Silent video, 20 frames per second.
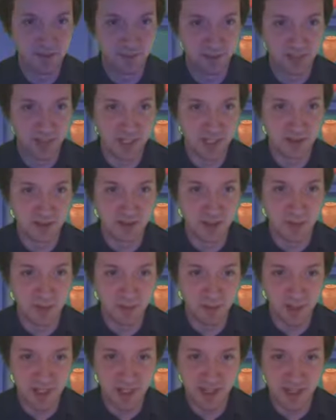big
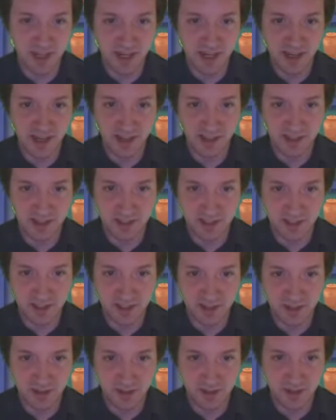lumpy guy in
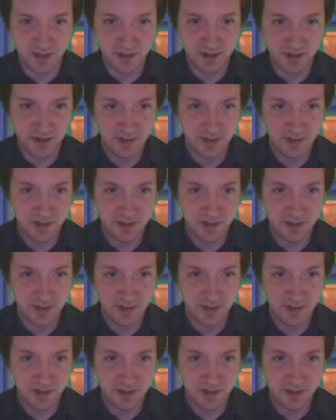here.